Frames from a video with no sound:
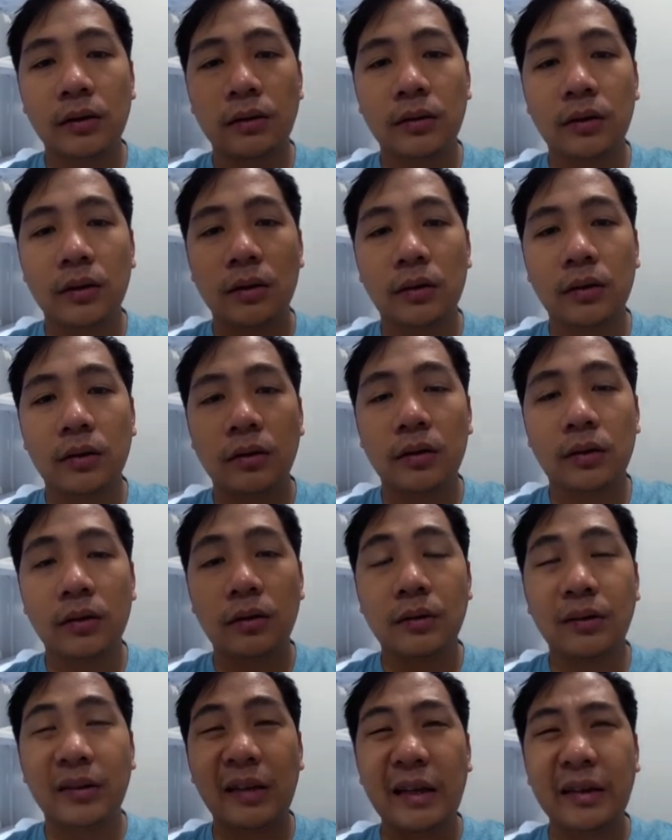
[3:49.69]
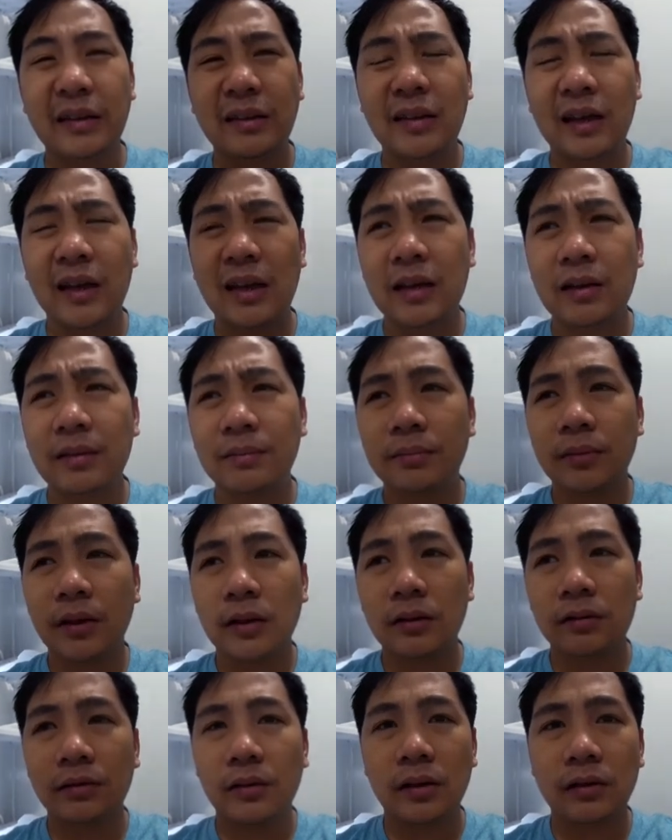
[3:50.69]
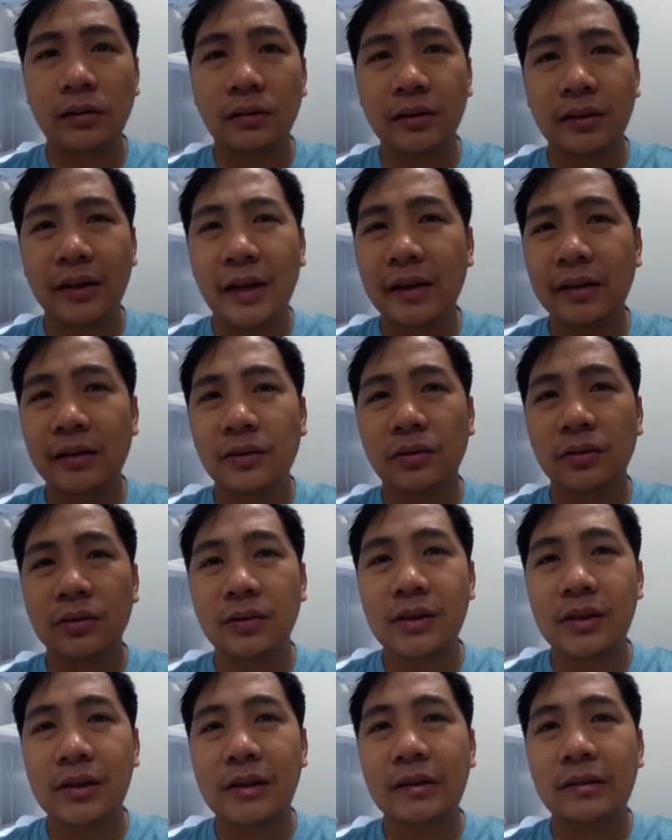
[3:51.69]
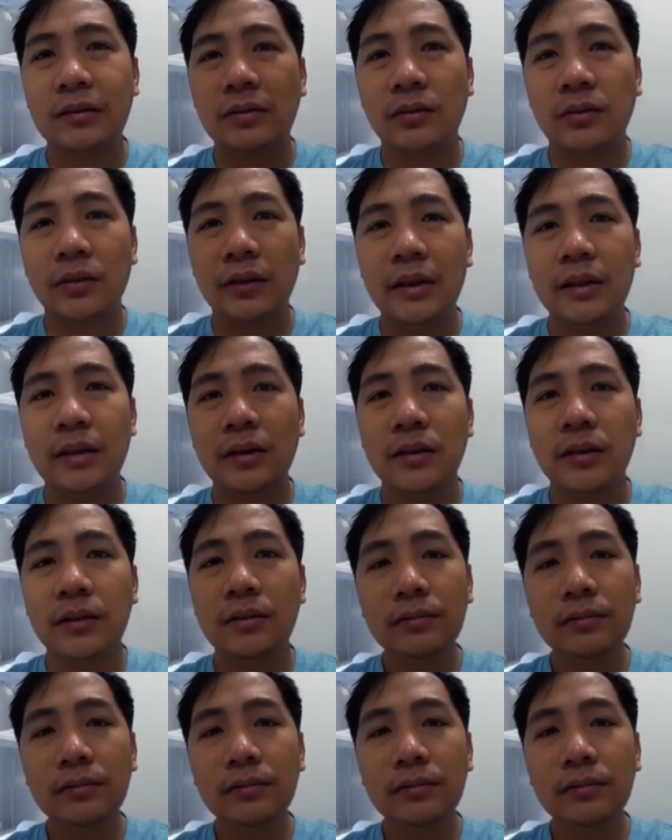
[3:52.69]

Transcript: the night time around 9 or 10 or 8,